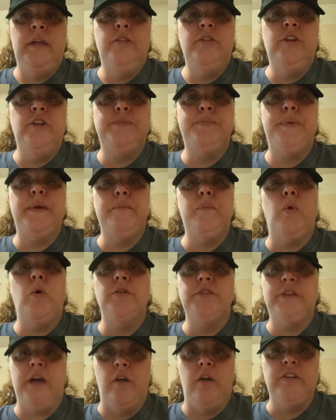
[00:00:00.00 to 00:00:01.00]
There's been more
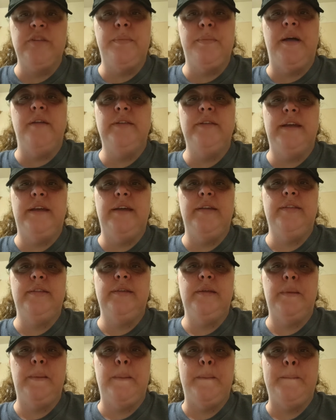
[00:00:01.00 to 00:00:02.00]
talked about death.
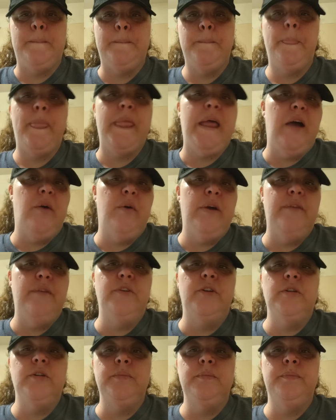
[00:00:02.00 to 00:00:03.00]

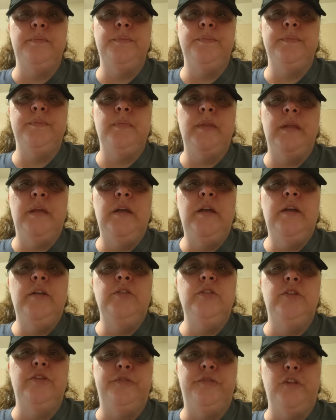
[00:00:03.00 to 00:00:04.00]
However,
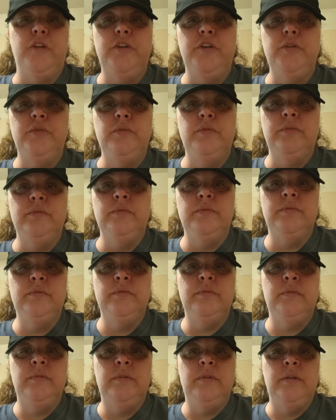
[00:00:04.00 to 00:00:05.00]
the flu
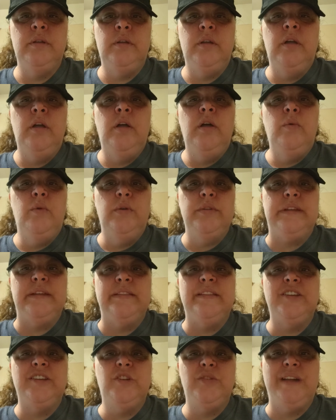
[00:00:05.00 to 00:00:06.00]

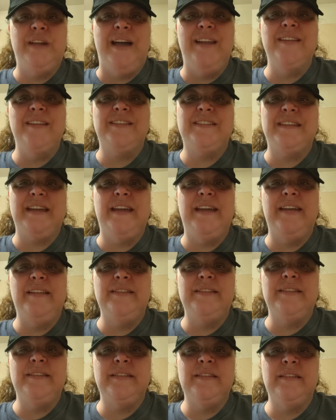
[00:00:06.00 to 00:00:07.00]
within the United
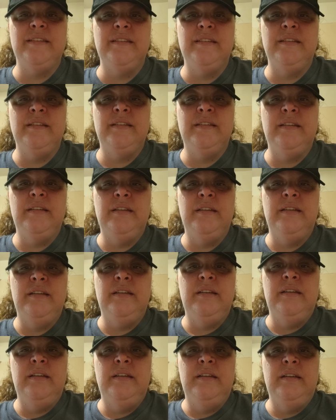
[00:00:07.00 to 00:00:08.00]
States
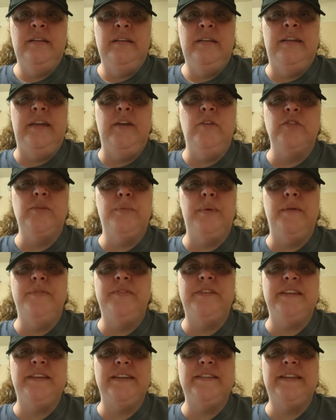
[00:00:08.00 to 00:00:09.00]
kills above
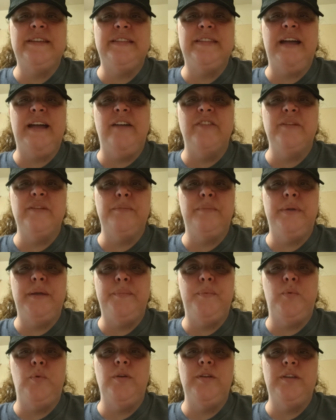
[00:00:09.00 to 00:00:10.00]
60,000
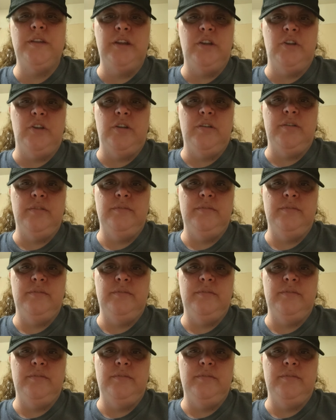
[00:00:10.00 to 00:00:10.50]
people a year.